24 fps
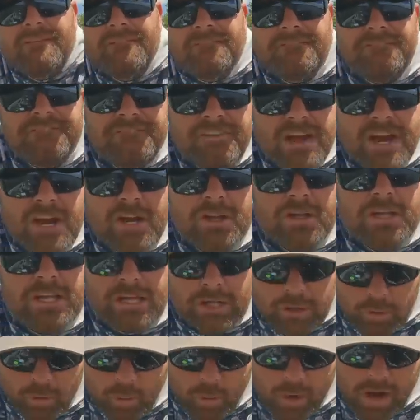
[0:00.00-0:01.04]
Fairly
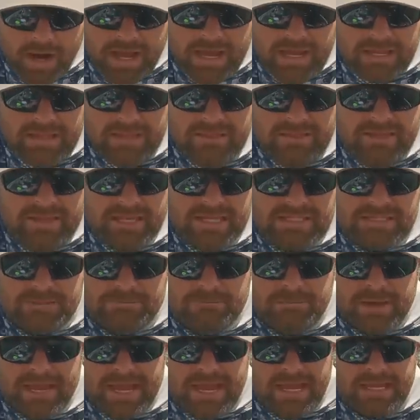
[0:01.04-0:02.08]
quiet. This
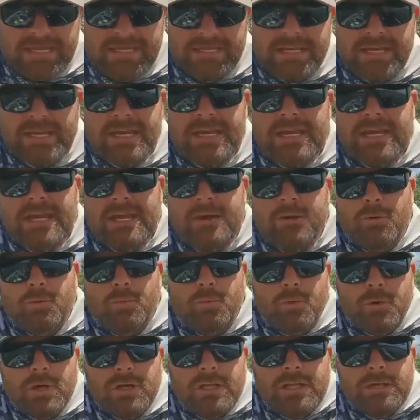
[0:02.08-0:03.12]
bait
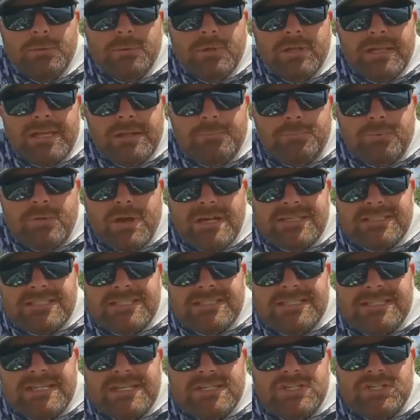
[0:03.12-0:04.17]
really, really impressed
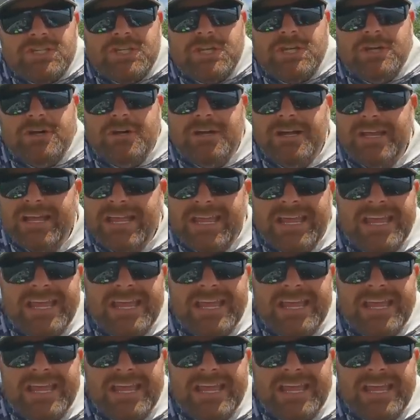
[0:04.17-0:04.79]
us this year.